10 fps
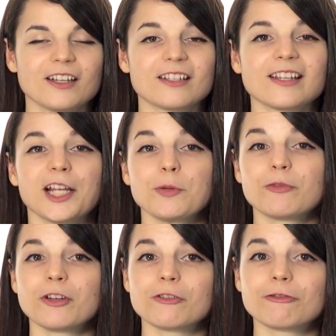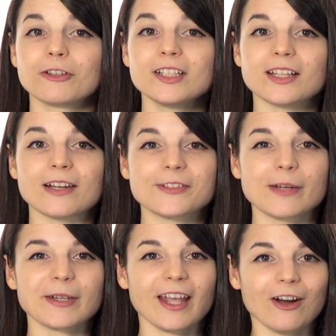Sign up for your free
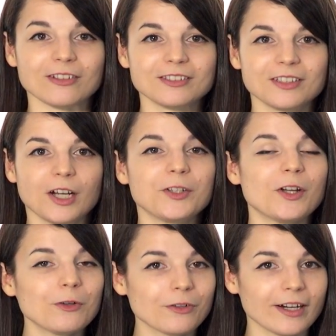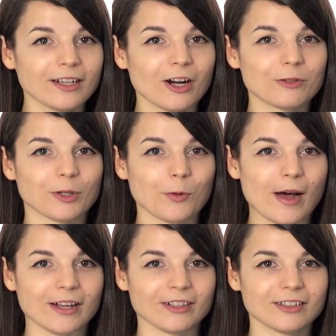lifetime account. No credit card
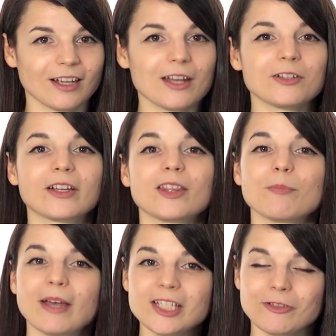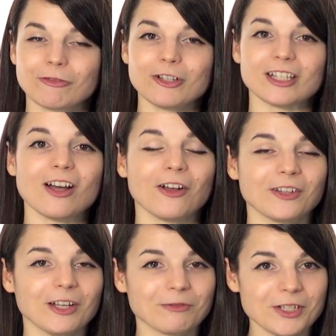required, and you'll get the best free
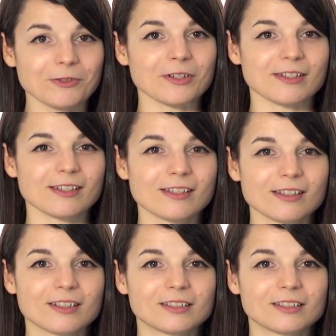online resources.